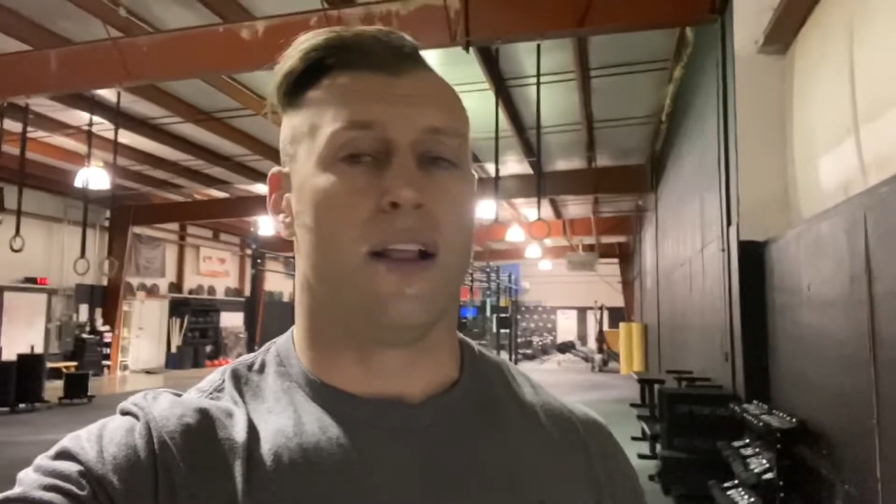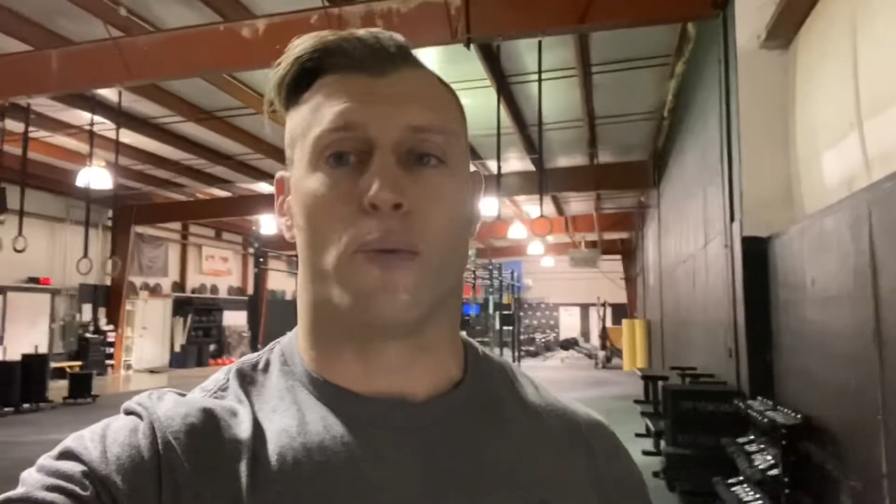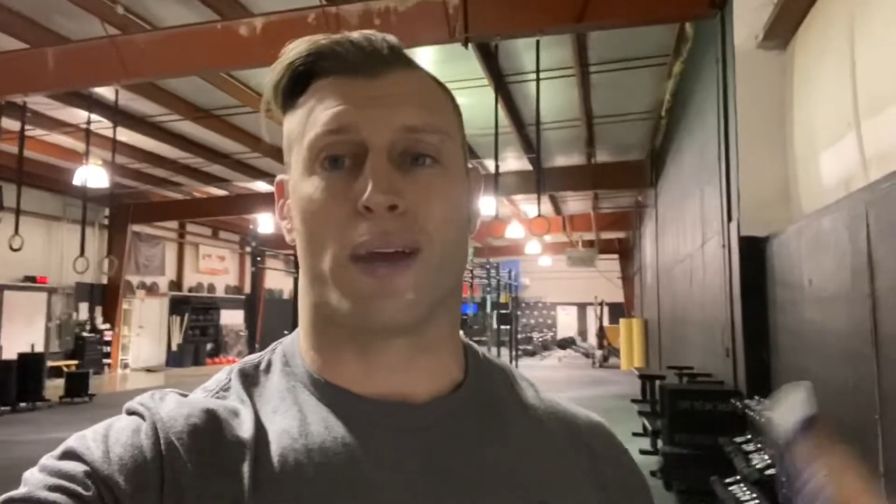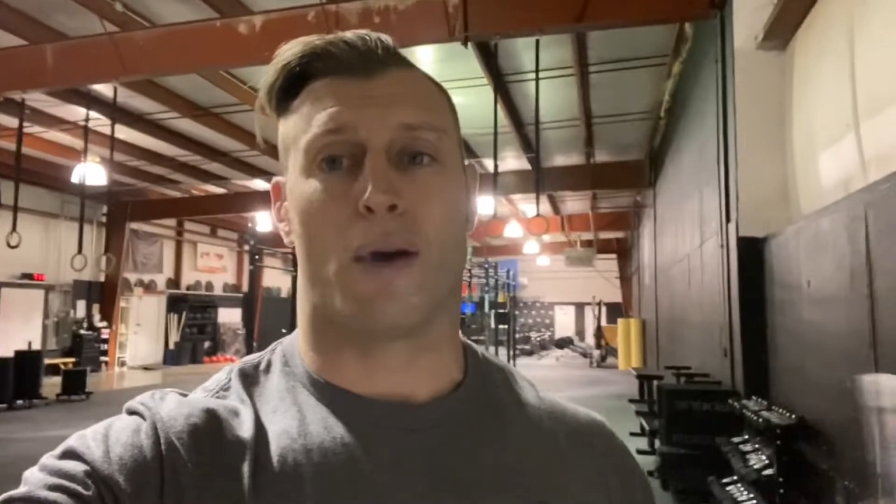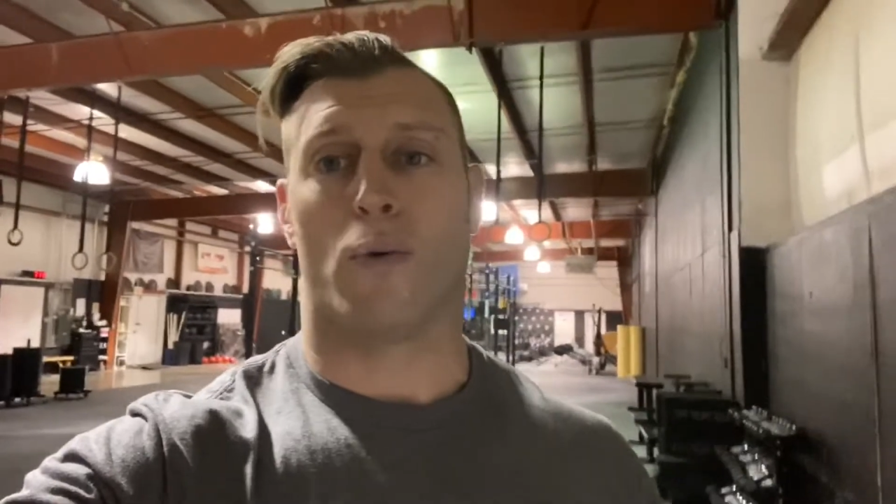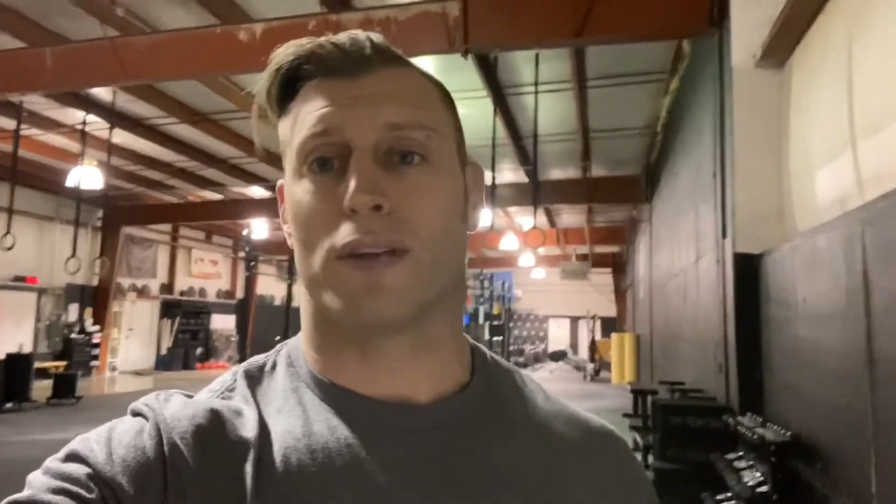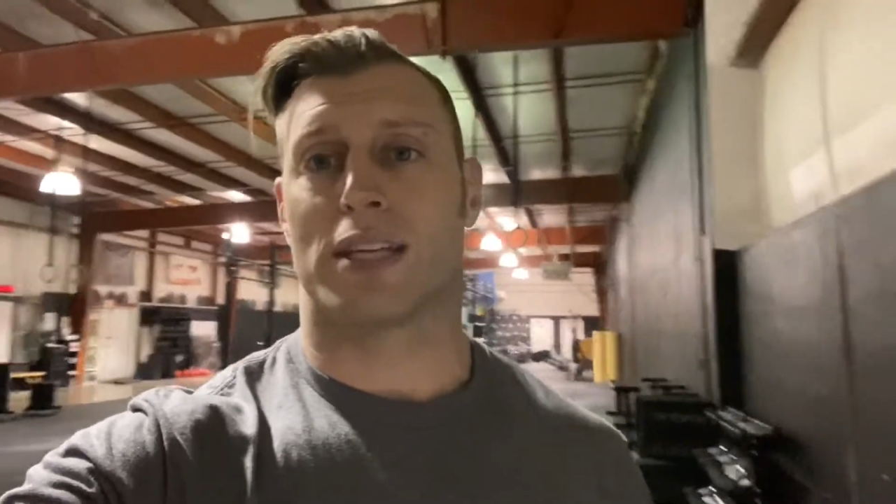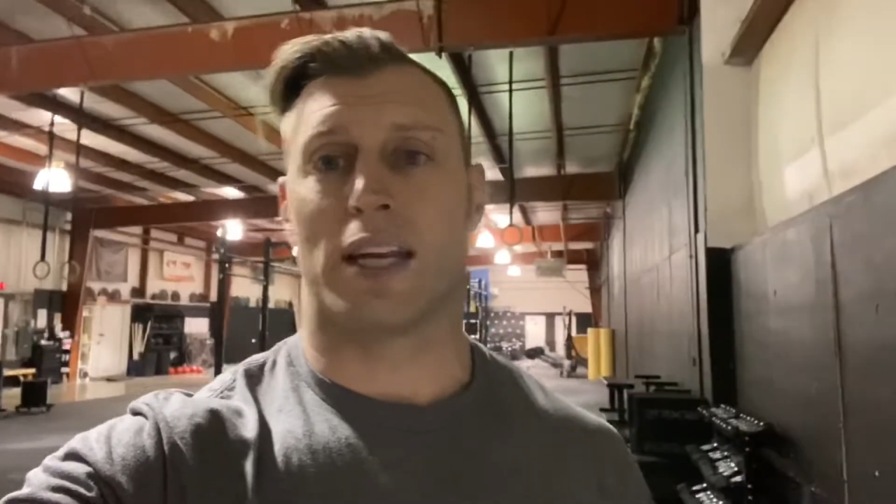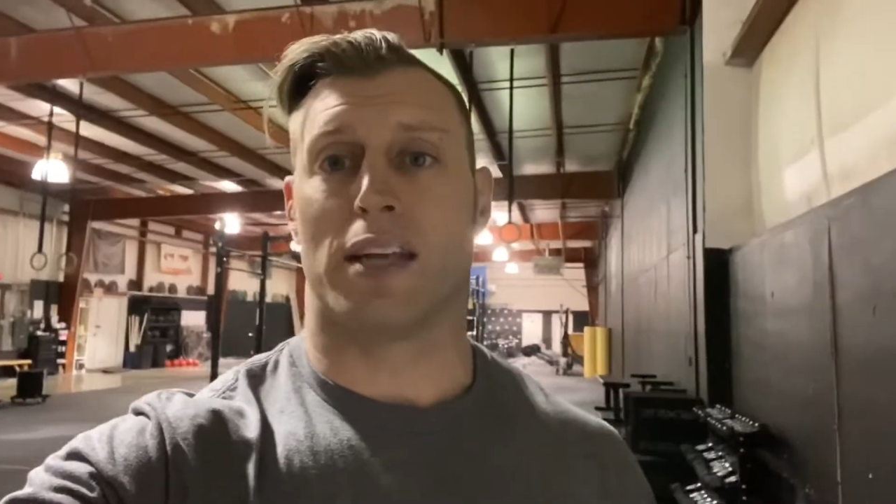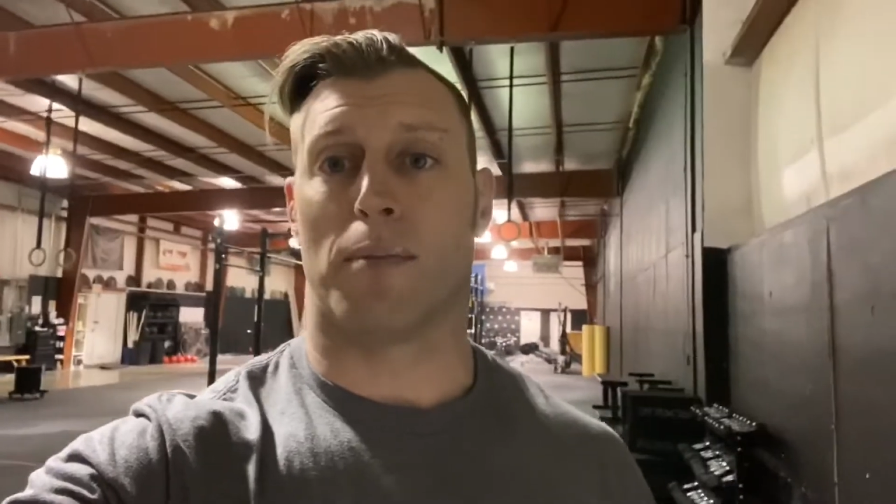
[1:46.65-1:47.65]
We got one
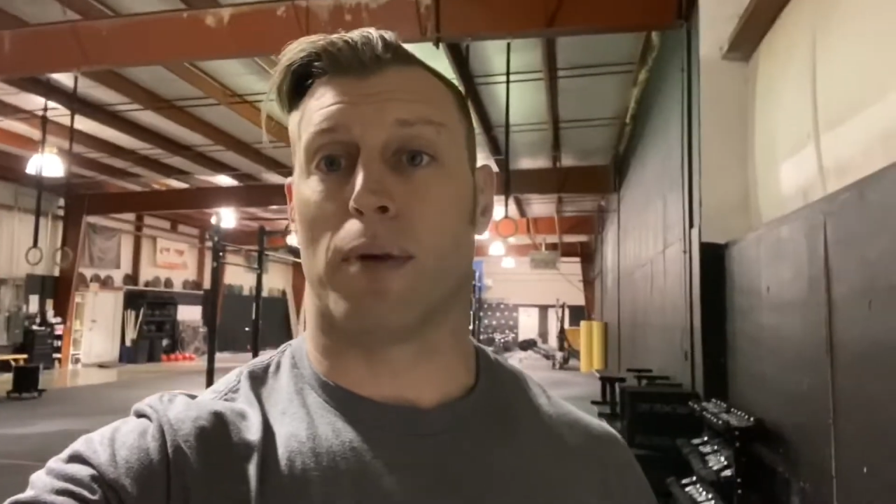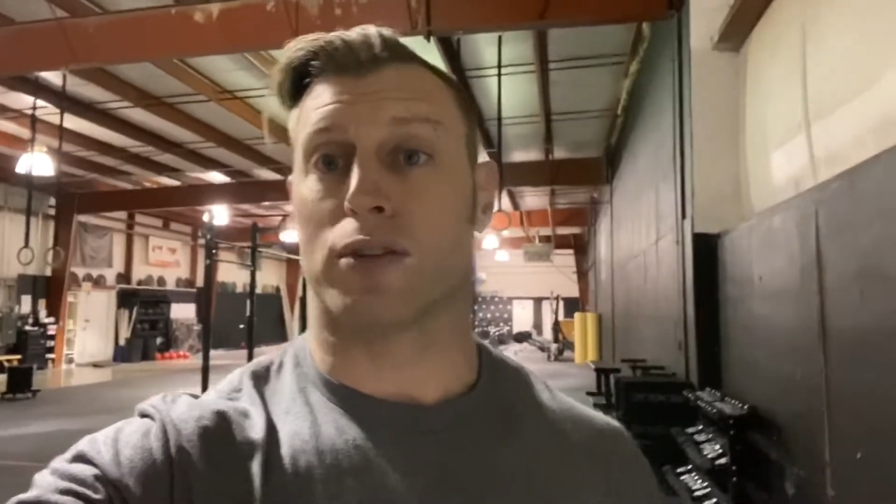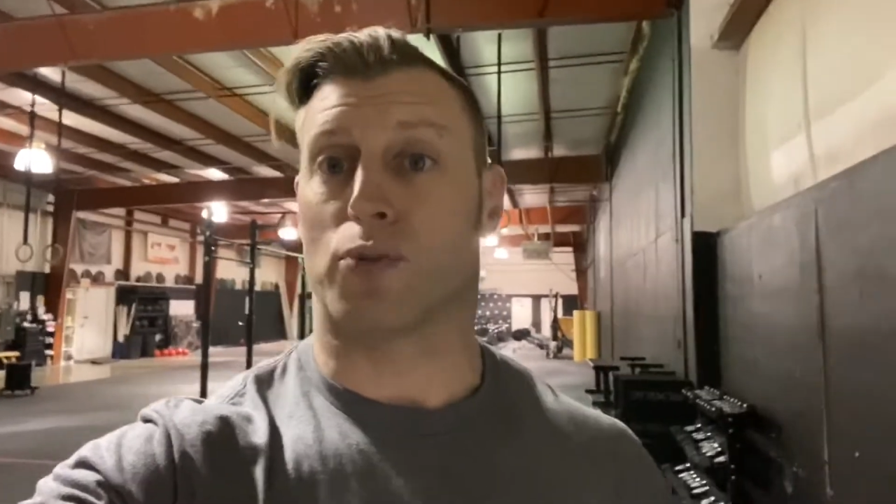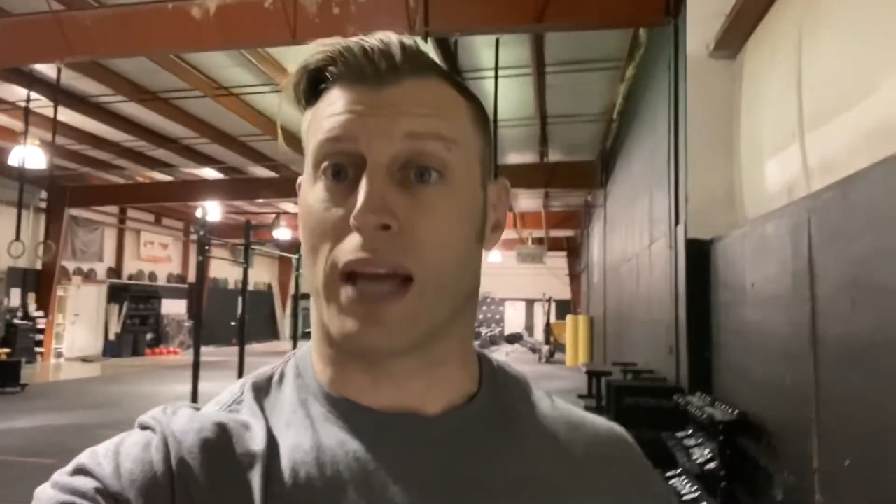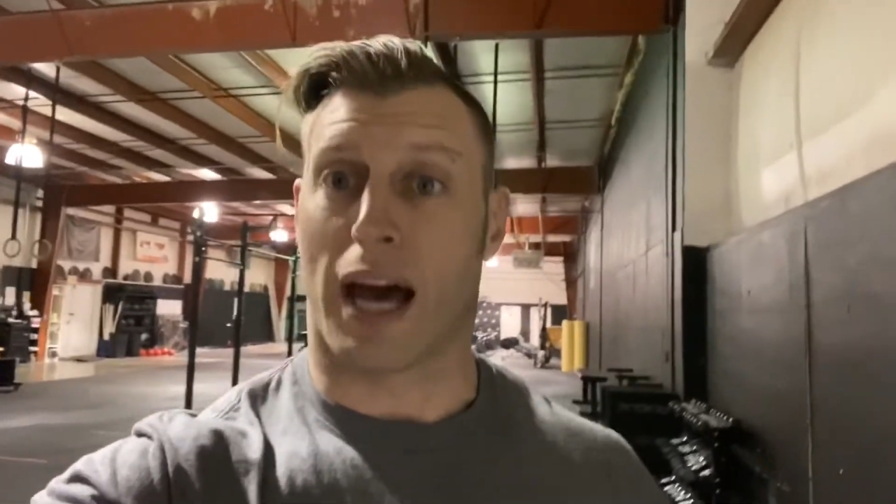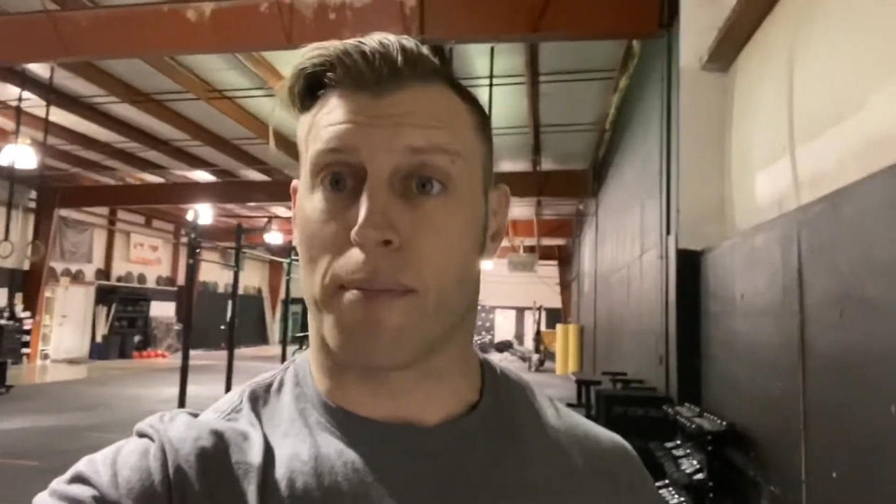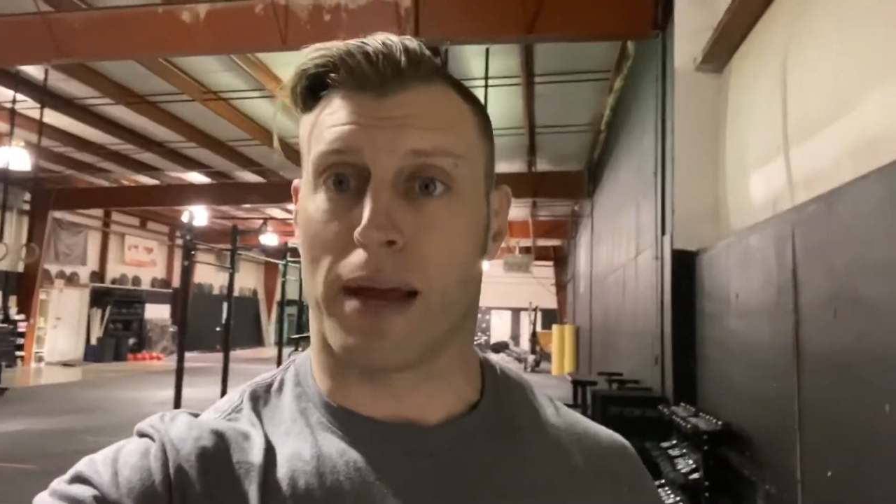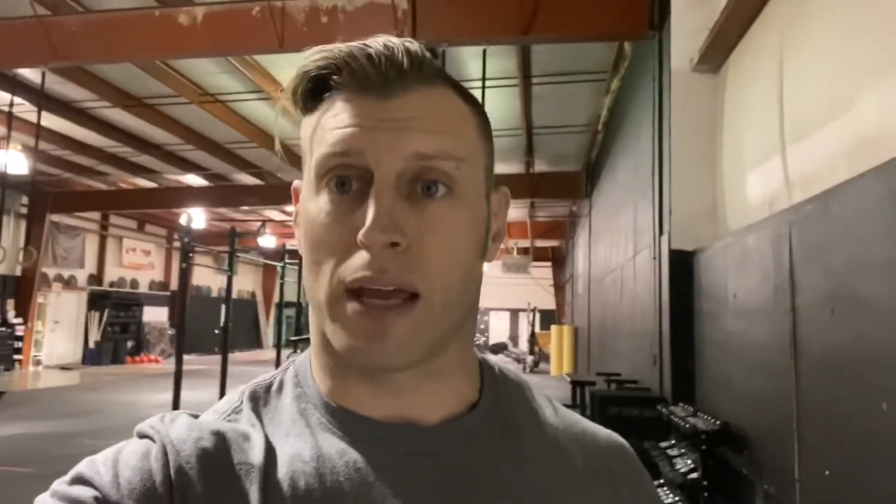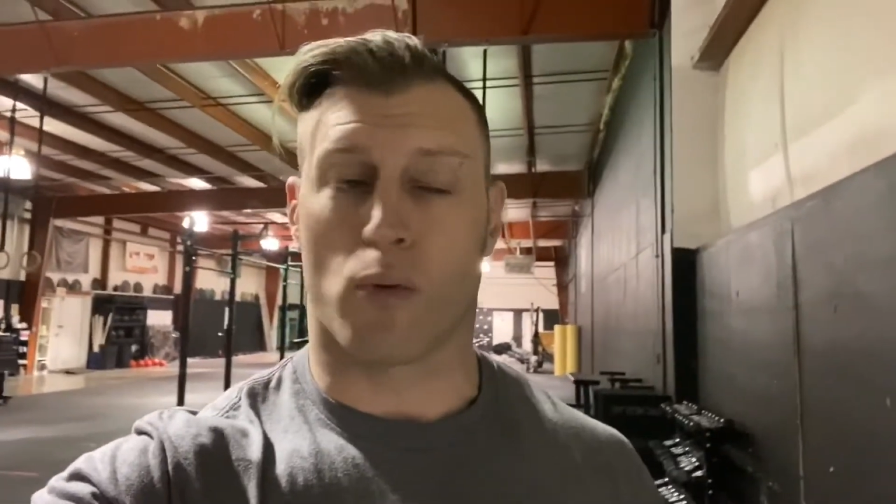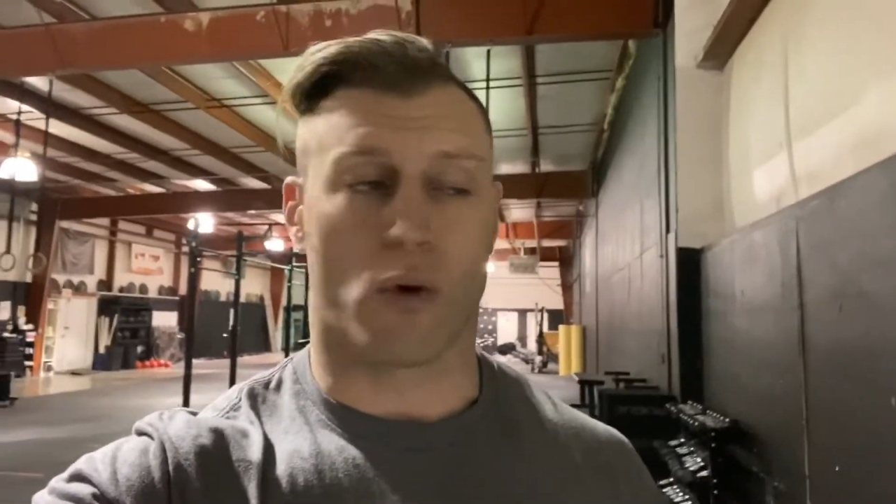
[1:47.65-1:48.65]
set of dumbbells, we got to
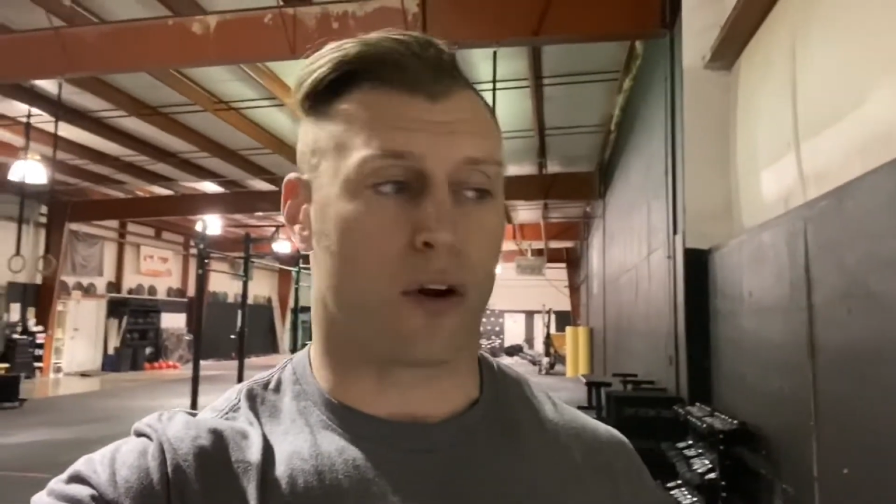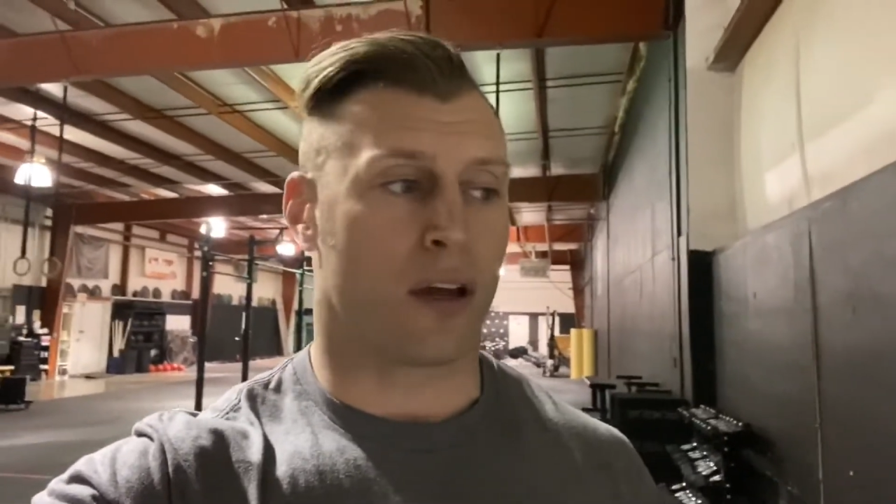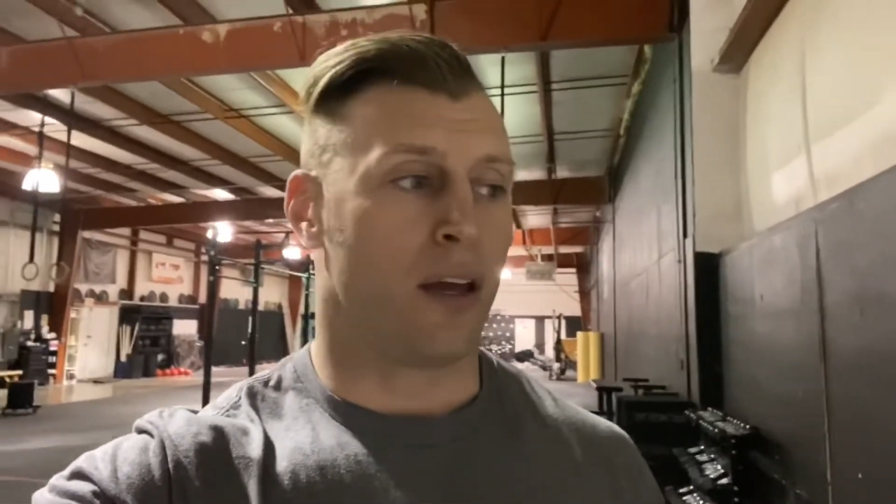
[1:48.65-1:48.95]
make it work.